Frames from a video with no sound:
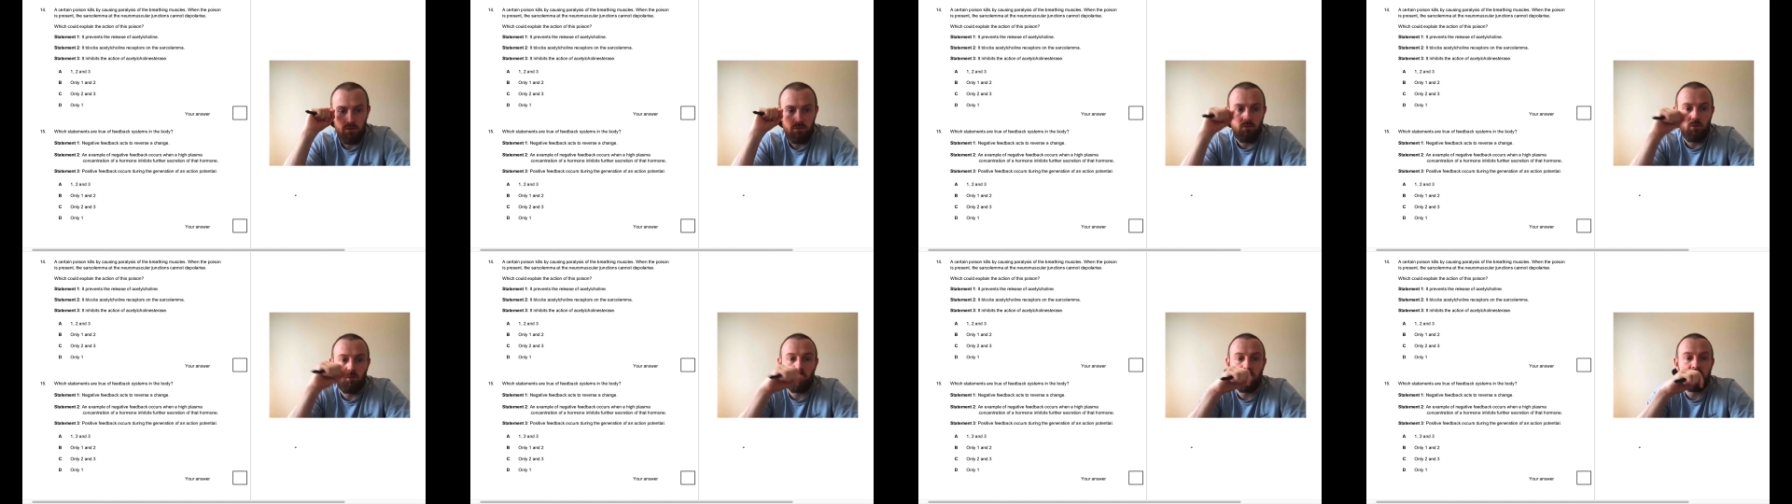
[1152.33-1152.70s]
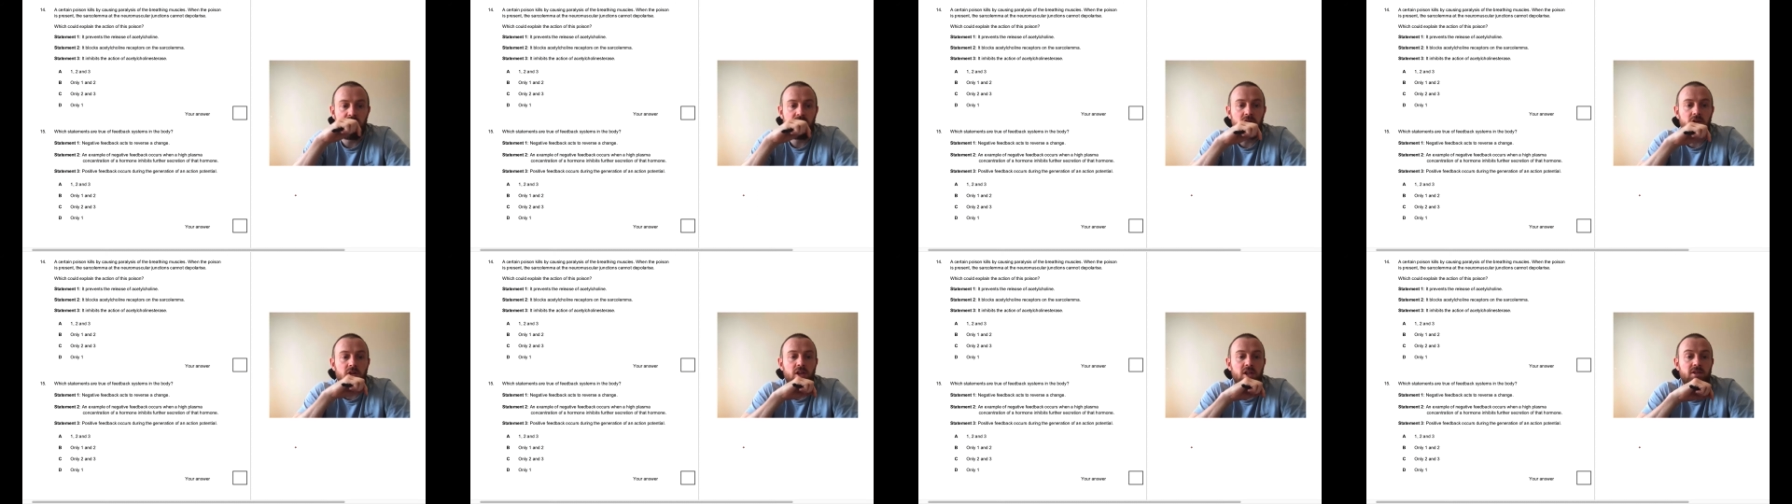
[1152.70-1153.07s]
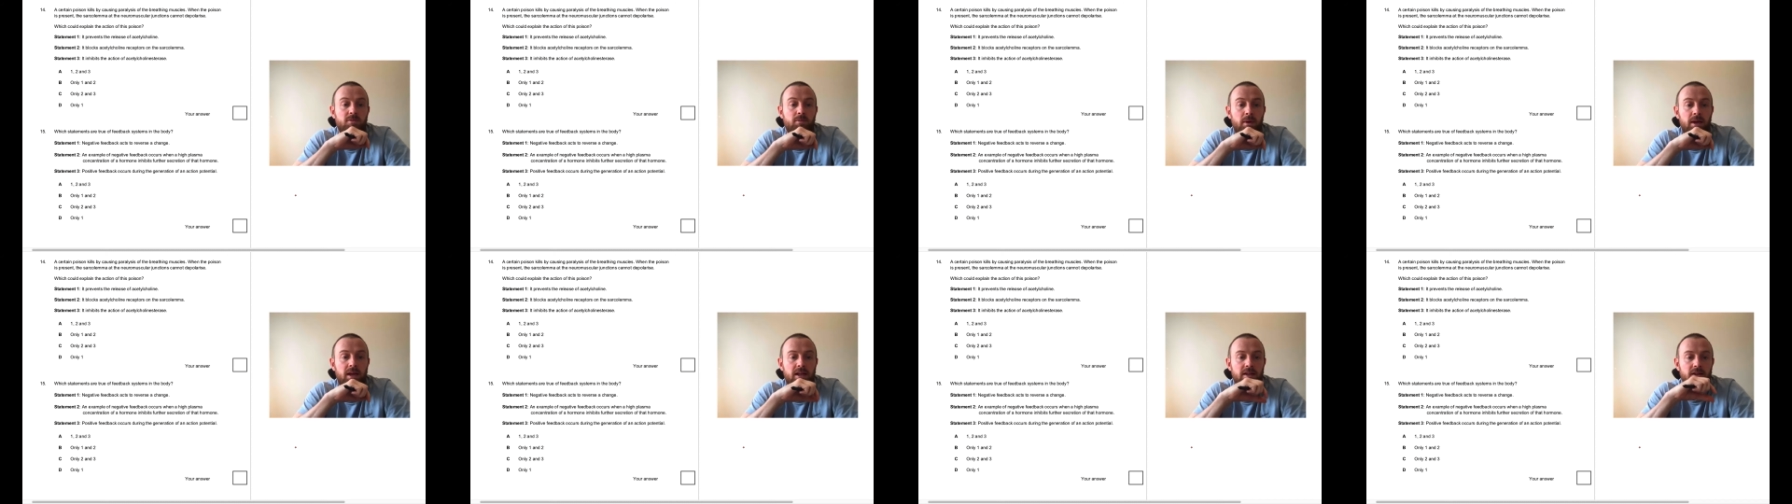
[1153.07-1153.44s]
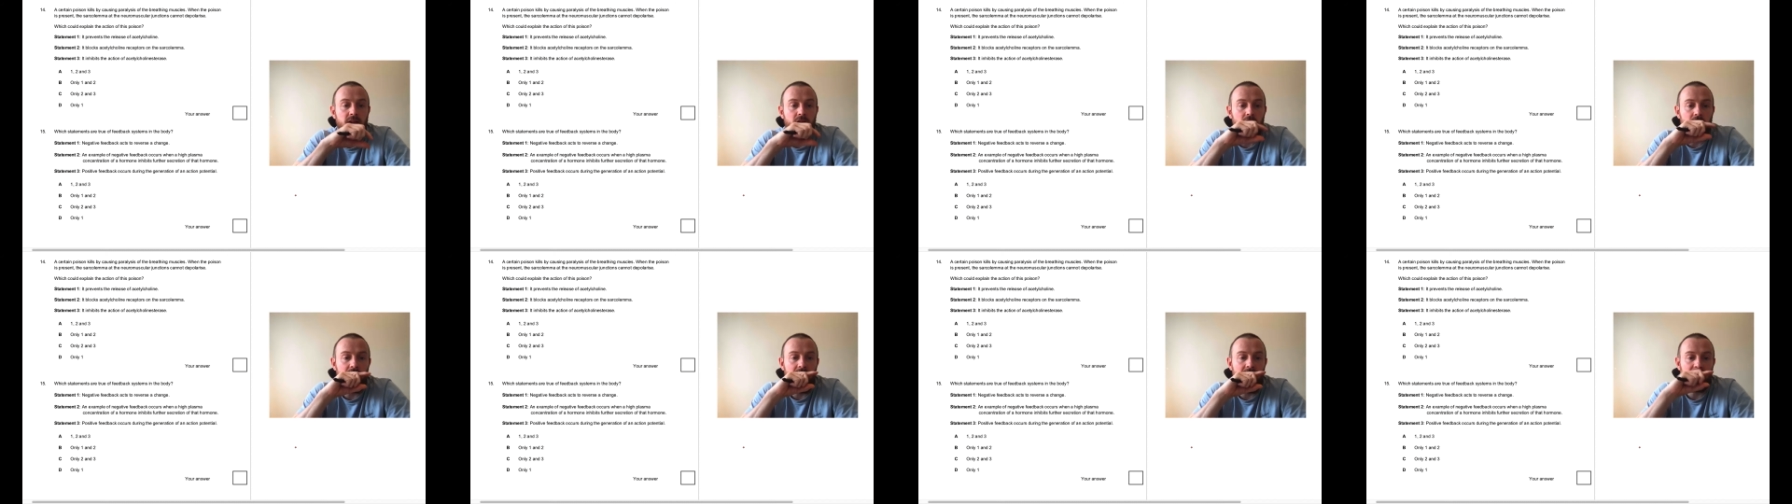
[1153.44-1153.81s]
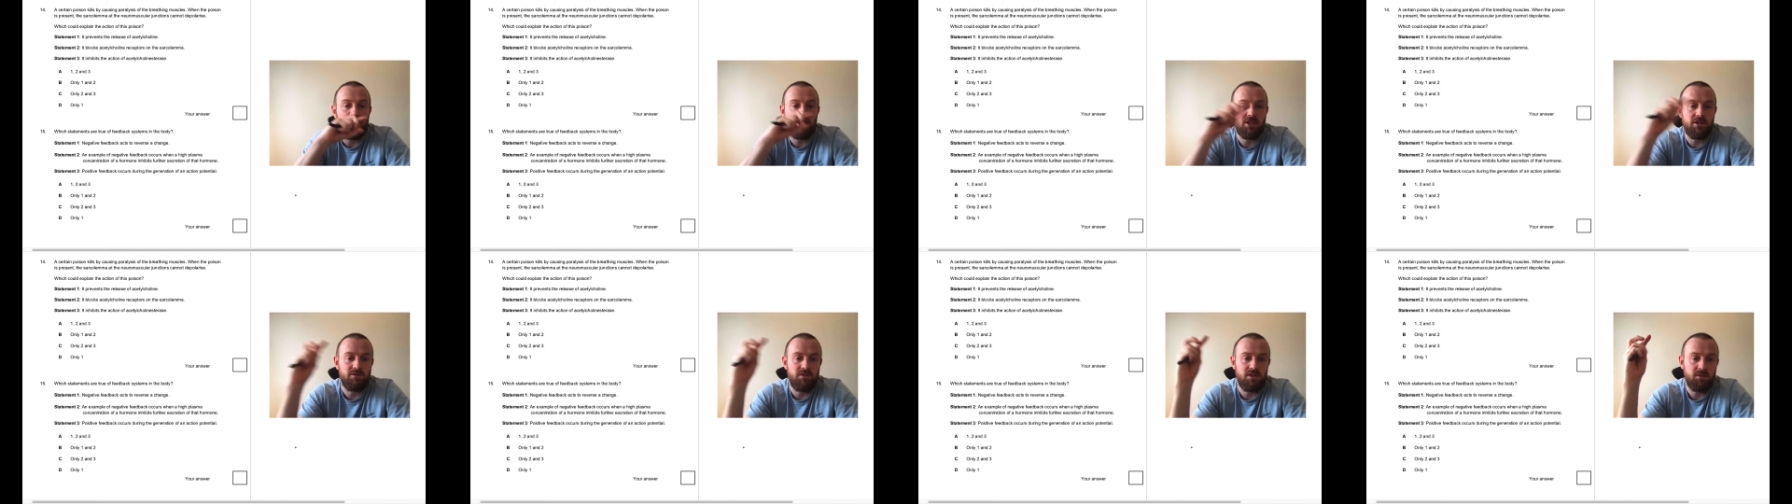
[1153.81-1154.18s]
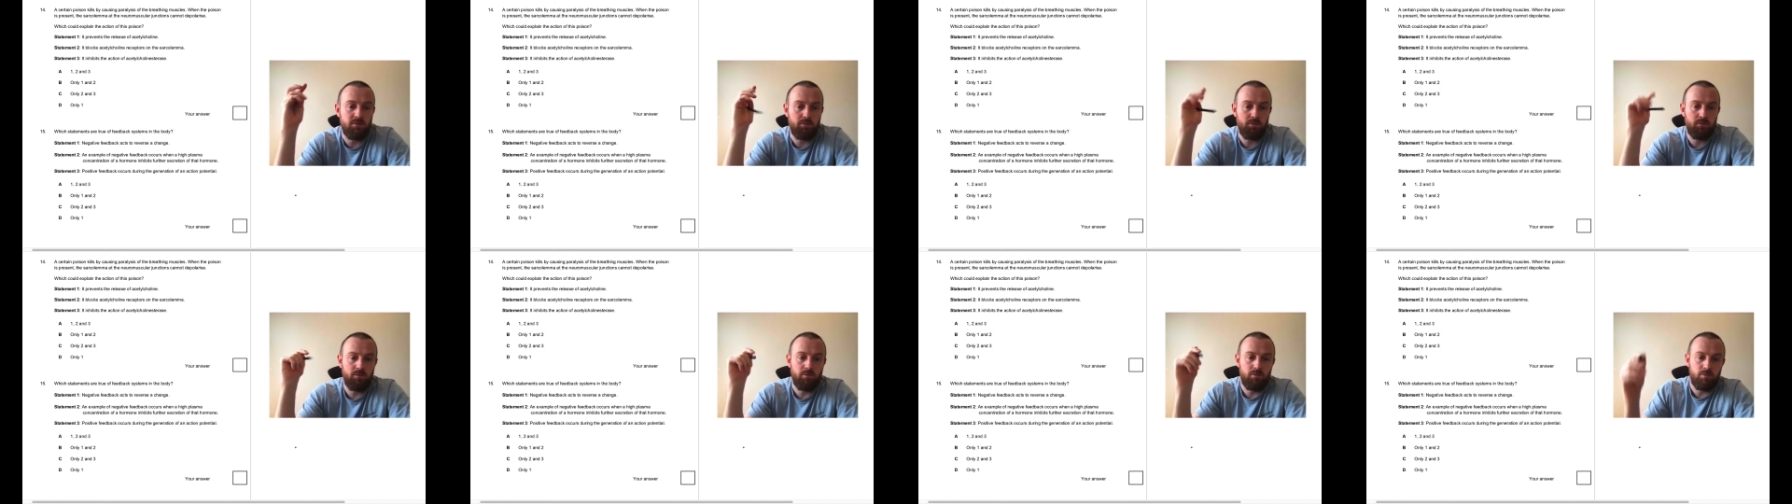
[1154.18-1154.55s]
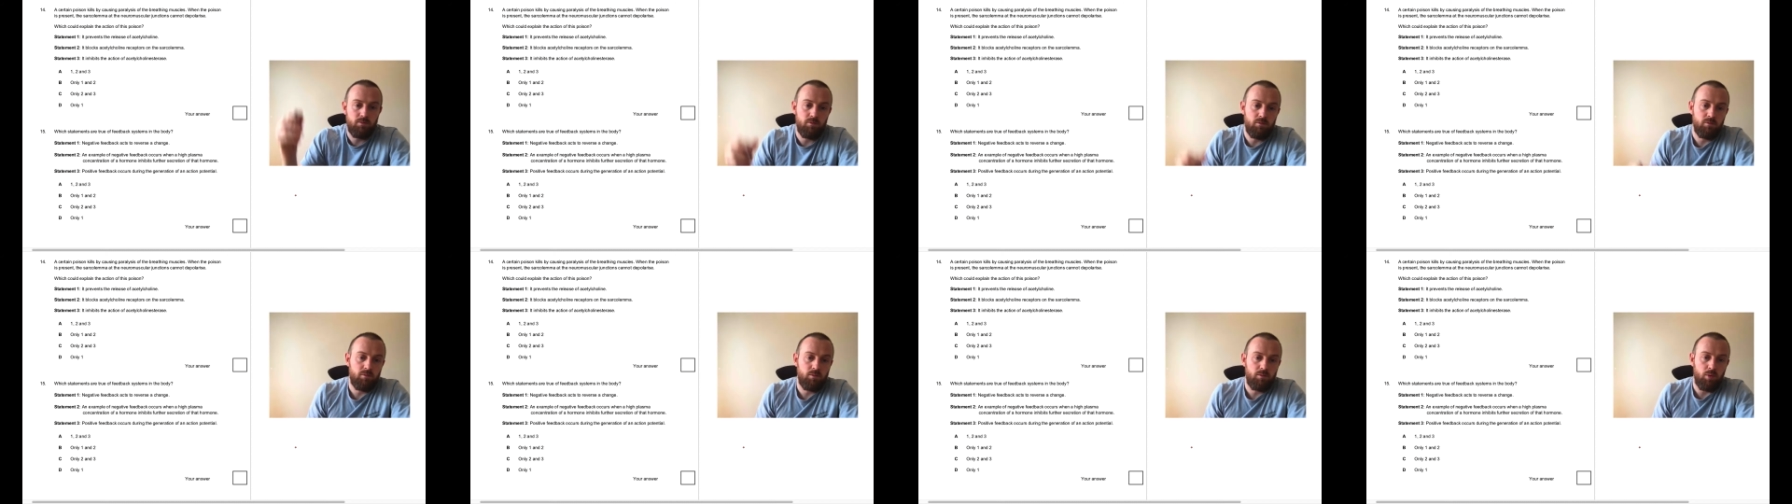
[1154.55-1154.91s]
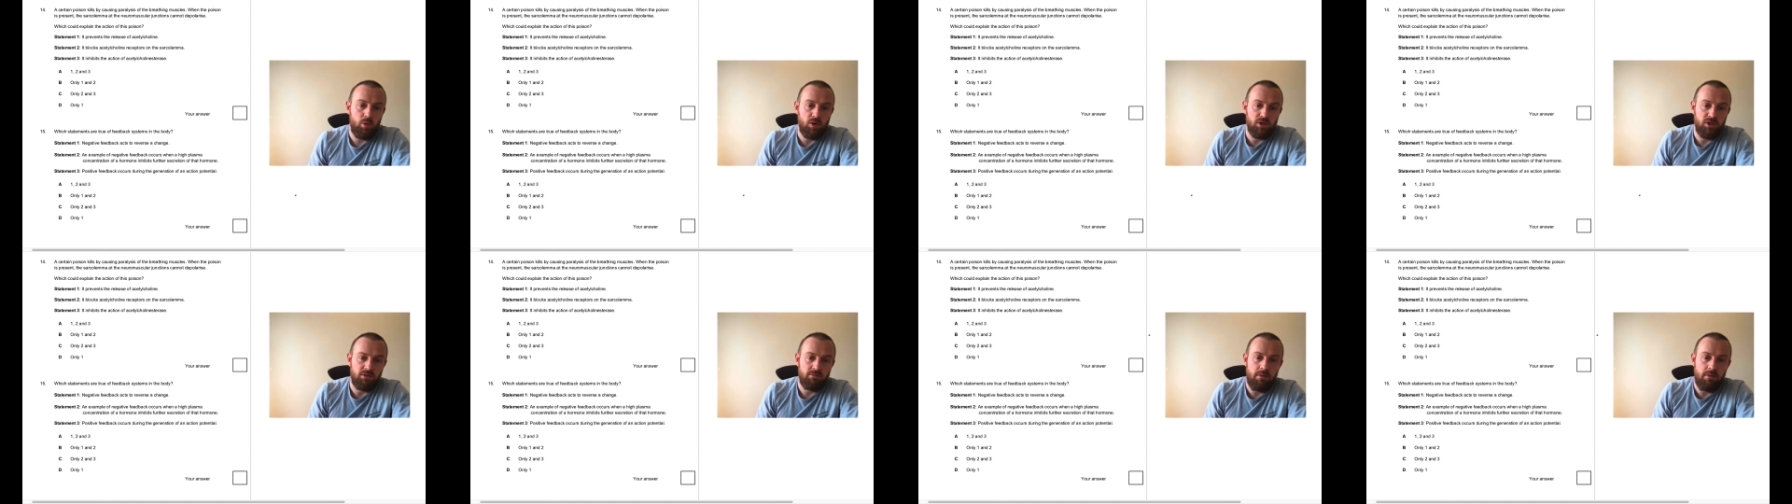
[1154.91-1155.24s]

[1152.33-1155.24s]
Which could explain the action of this poison.